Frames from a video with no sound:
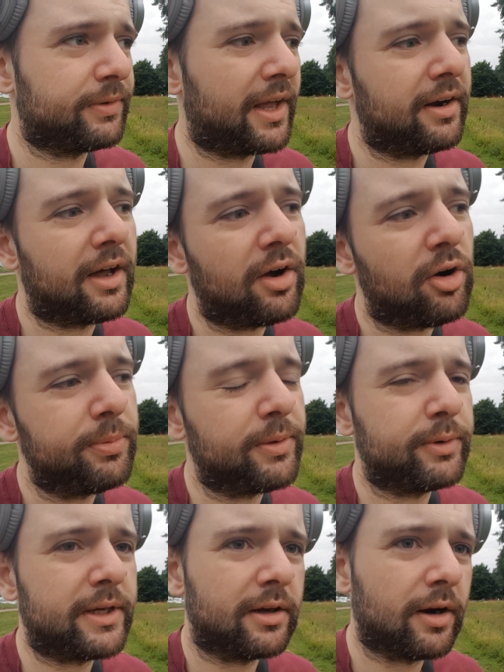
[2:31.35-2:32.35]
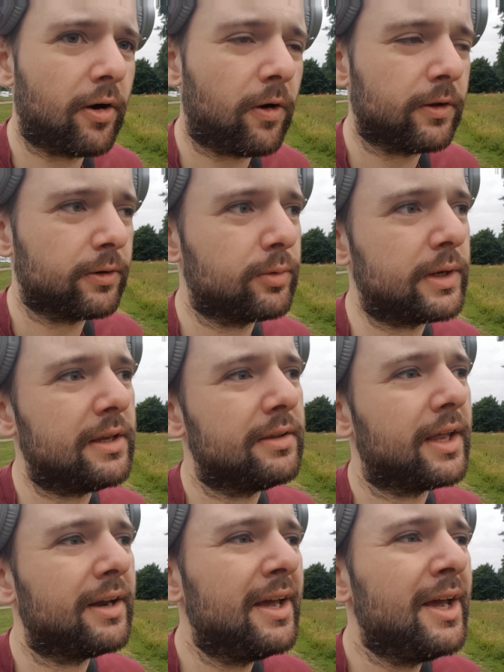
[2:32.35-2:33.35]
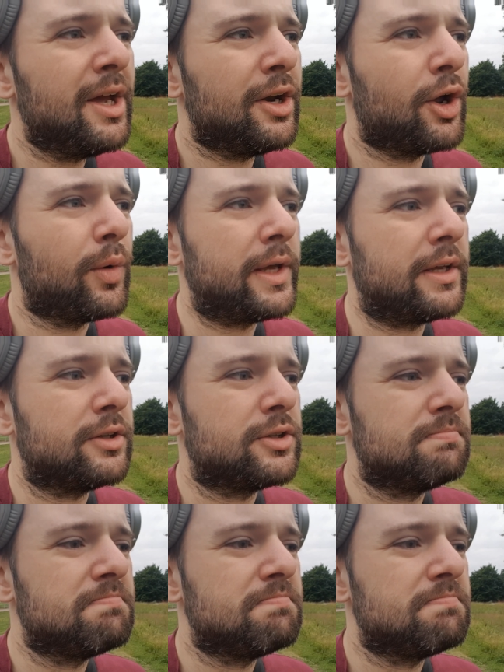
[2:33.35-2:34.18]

And I hope that we can all agree that knowing